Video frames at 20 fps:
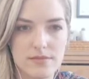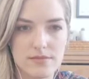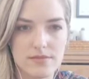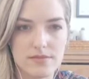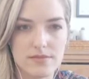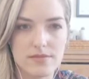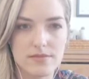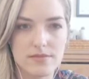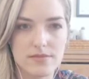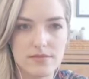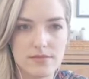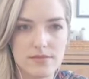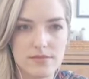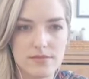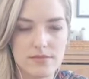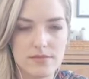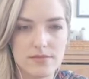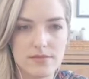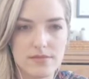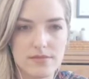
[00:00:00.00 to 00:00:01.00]

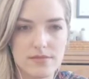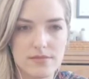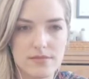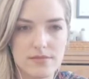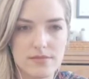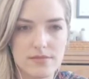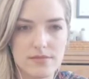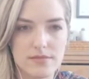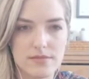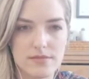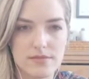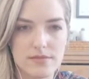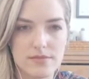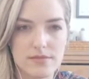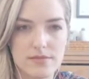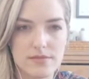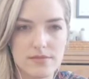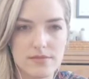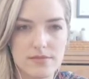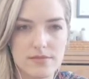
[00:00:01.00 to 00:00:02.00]

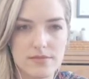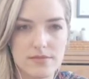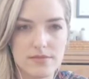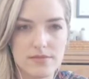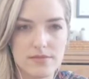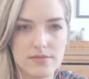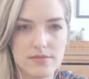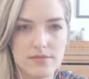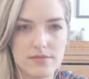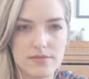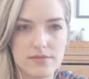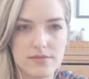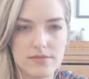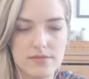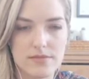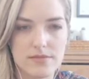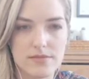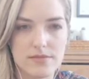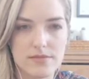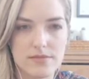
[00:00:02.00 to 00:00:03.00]

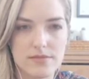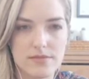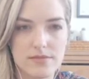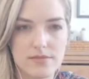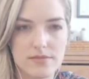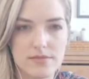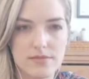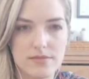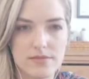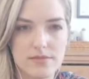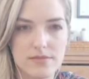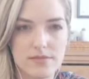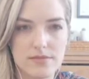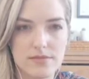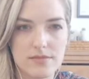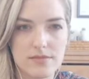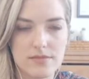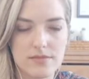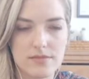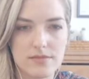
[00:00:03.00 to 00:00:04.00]

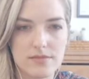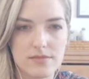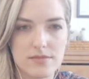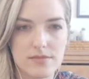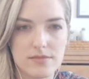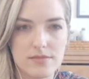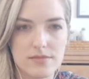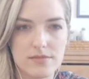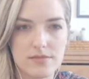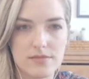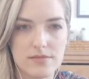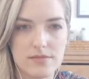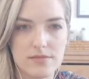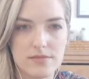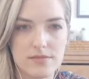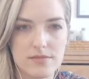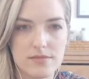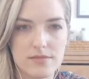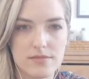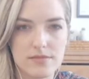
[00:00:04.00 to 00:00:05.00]

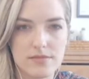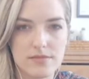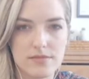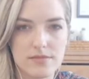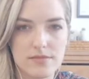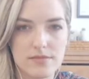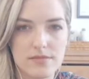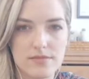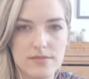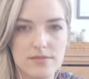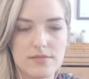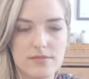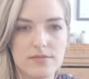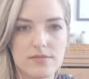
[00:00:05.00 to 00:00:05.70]
This person isn't speaking.